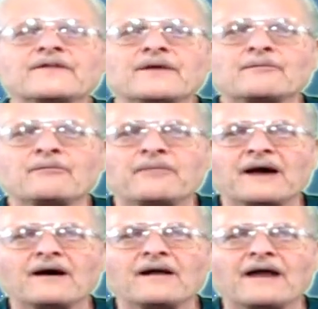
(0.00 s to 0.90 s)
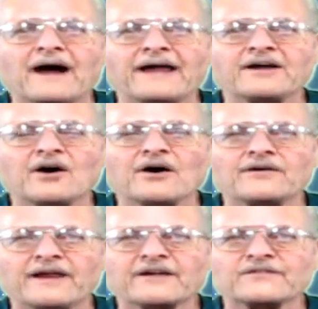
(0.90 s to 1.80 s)
the bell icon
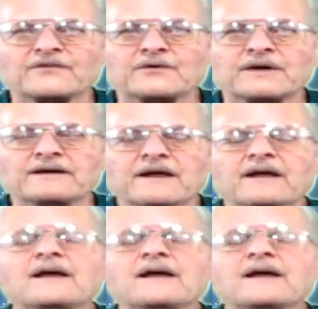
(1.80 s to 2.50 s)
next to it.